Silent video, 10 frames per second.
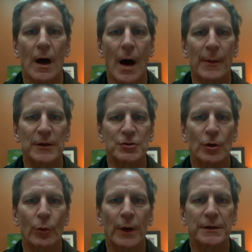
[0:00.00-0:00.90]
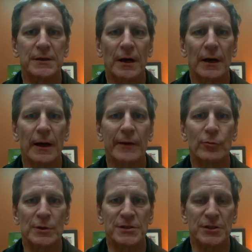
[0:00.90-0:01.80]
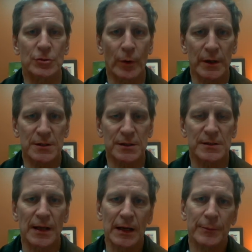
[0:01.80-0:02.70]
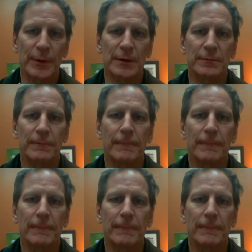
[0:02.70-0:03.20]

I'm not sure what everyone's situation is like, but